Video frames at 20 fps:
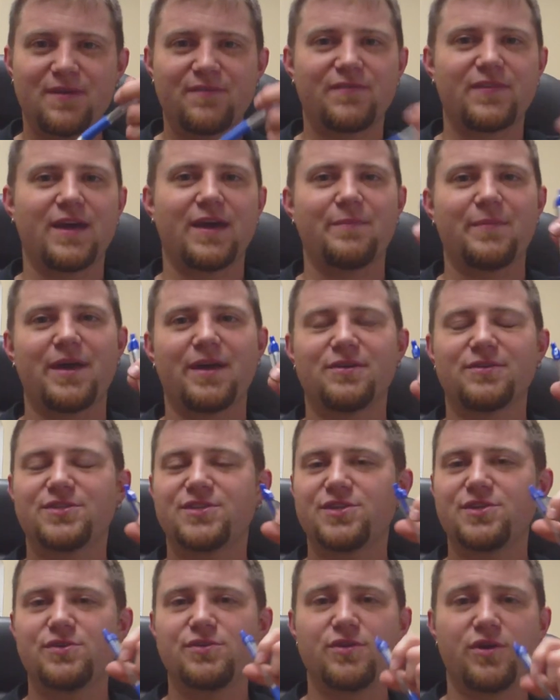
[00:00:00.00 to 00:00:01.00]
If that matters
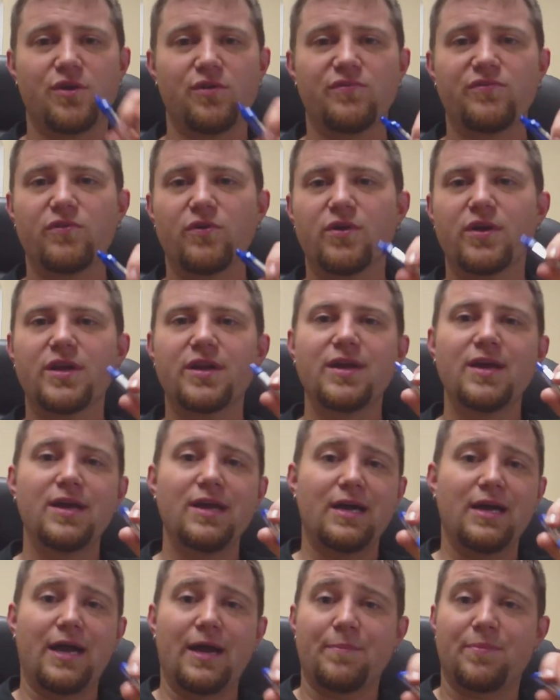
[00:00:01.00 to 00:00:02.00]
to you, go for it.
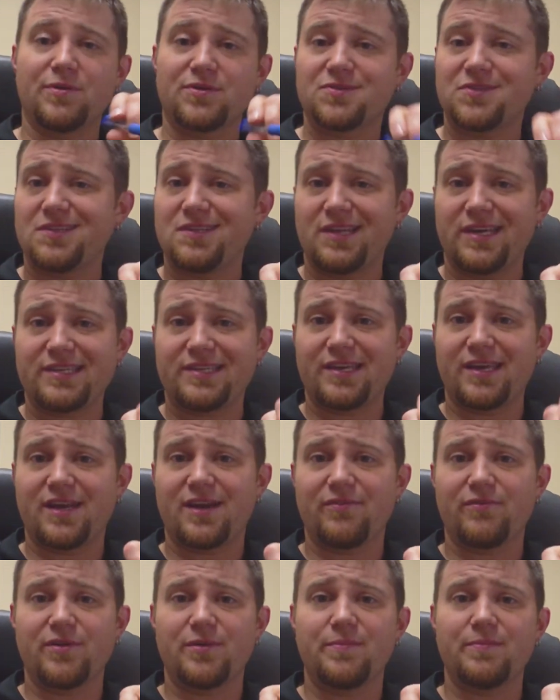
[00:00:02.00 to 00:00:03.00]
I personally like to get
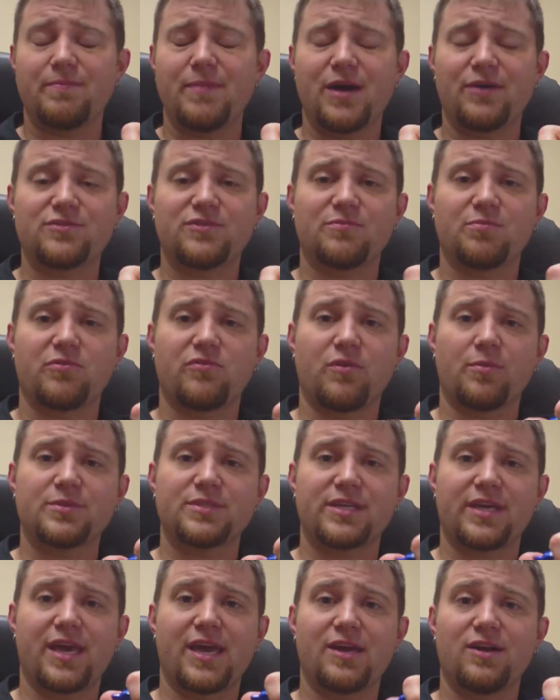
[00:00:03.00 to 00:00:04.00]
every ounce of performance
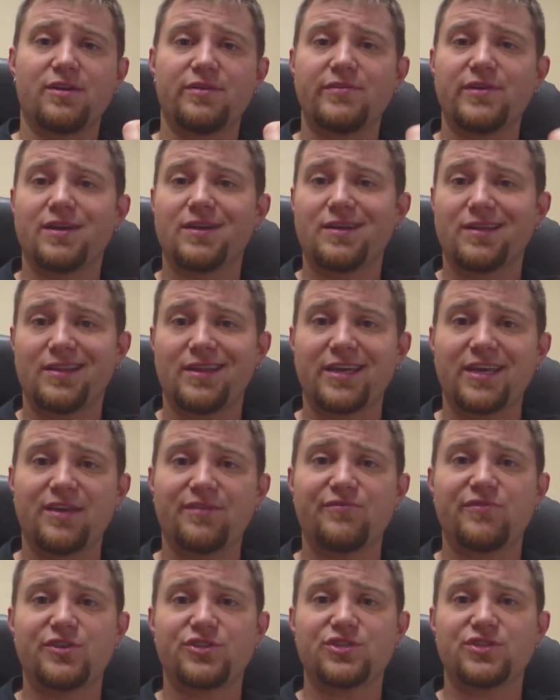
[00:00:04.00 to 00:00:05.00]
I can out of it, and I like
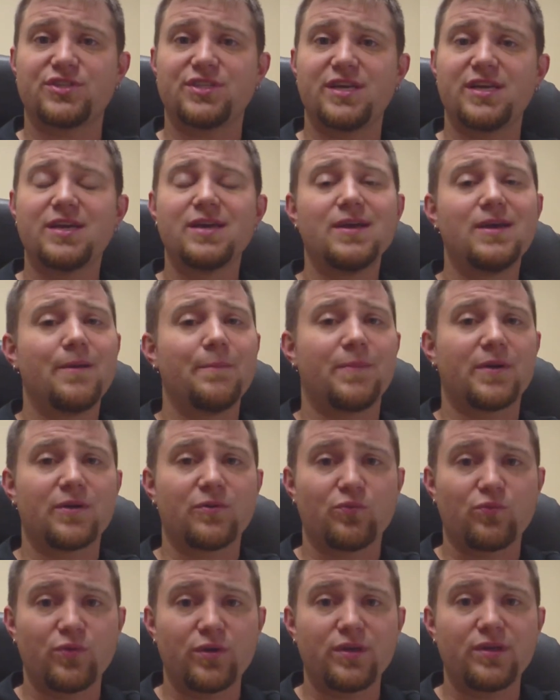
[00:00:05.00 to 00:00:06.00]
efficiency, but it
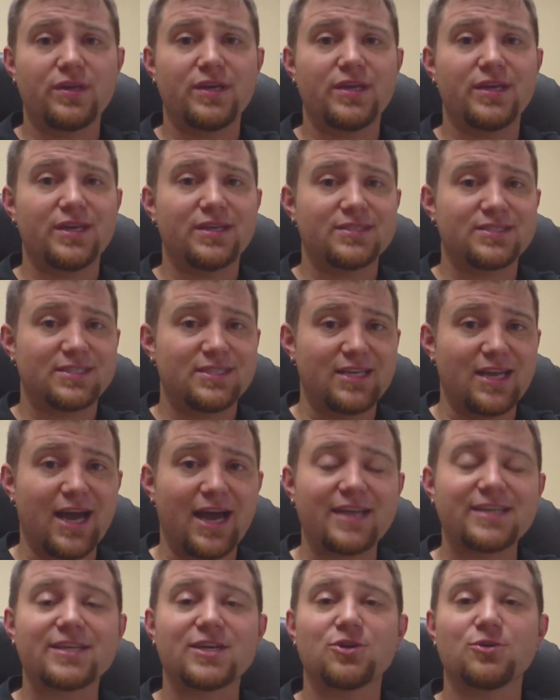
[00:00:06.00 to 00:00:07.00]
really is
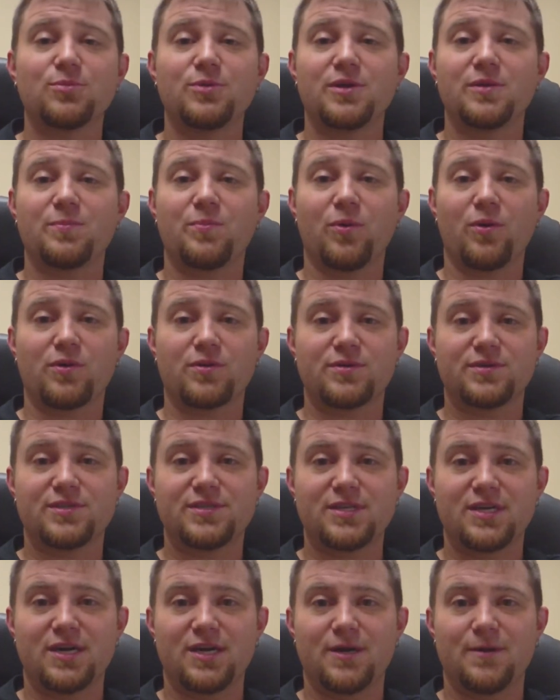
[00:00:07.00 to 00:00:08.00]
not terribly important.
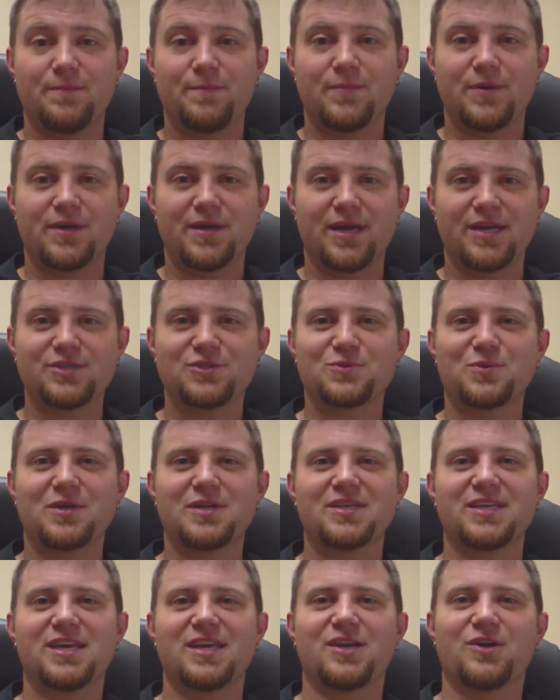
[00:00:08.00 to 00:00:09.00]
But I just
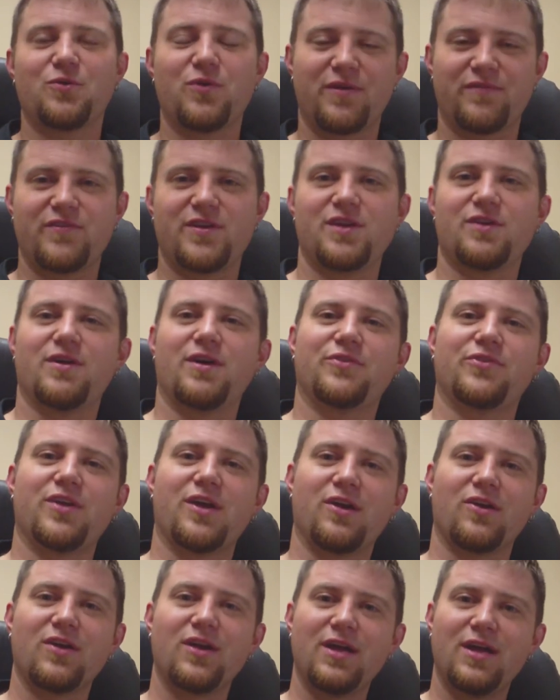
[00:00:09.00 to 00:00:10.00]
wanted to get a quick video out
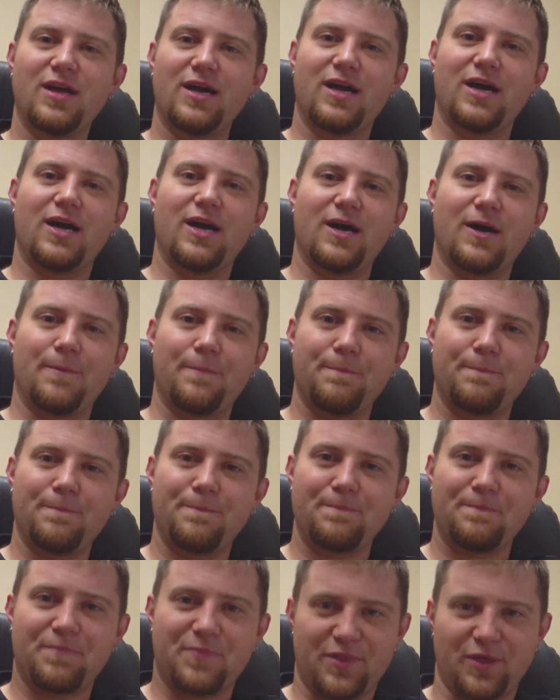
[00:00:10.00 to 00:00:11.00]
there.
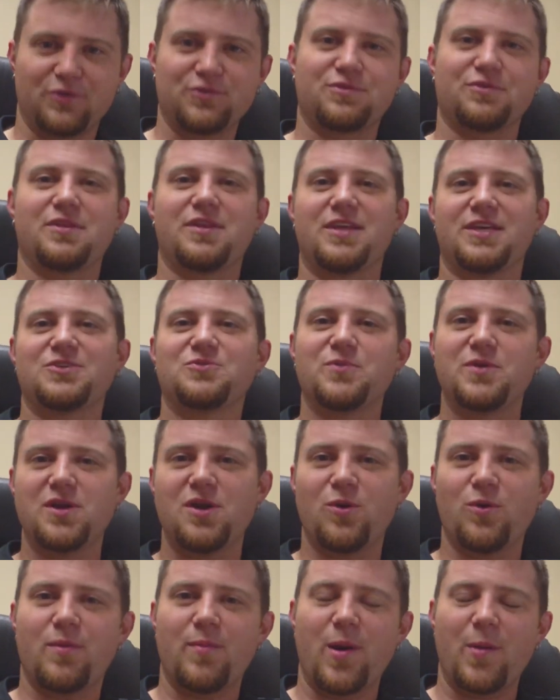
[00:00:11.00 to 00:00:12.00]
Those are the things we
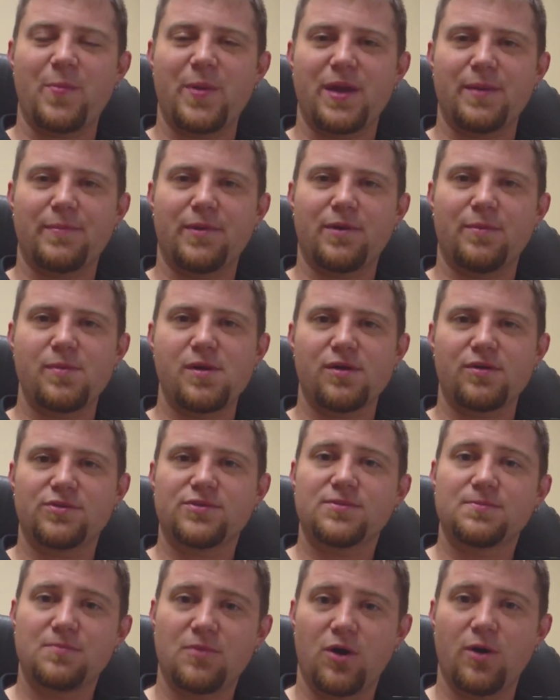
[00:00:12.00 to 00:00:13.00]
know about paintball
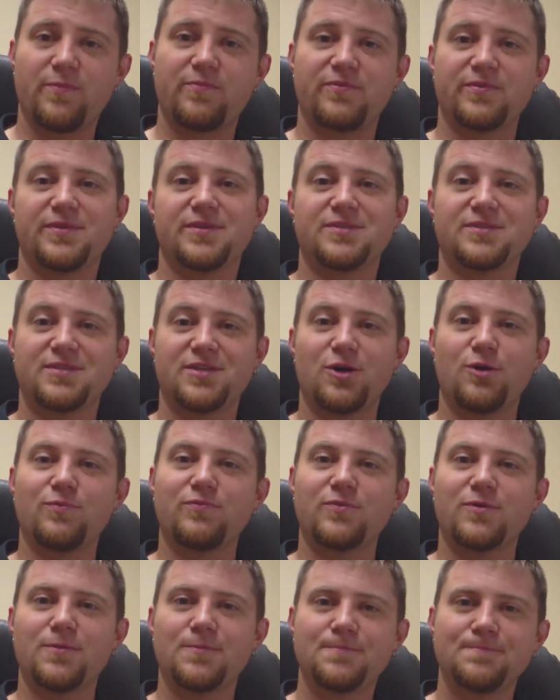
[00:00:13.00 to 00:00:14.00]
barrels. Hopefully this is
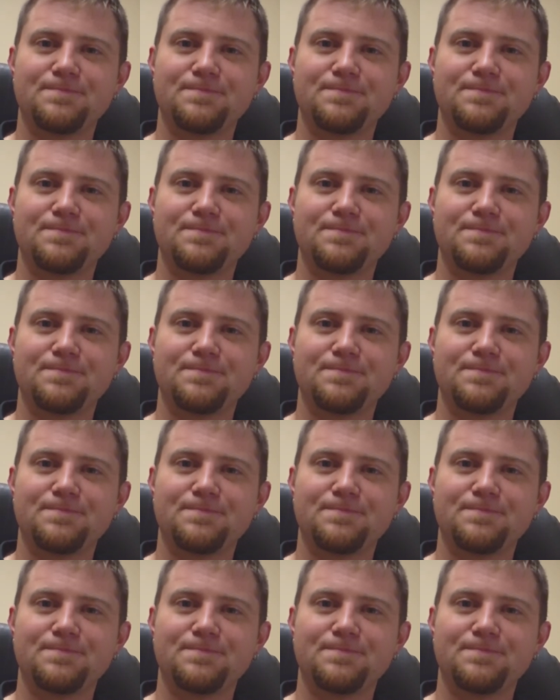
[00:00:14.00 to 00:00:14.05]
helpful.